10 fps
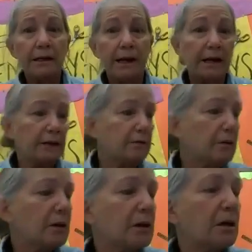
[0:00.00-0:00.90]
cane.
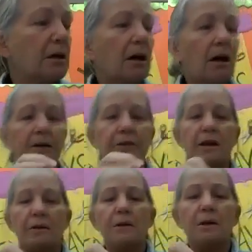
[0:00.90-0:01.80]
I think
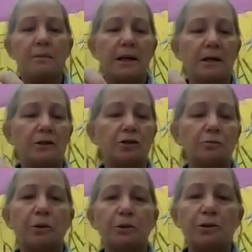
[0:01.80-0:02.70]
I'm going to
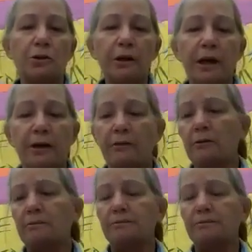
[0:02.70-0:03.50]
put 2 together.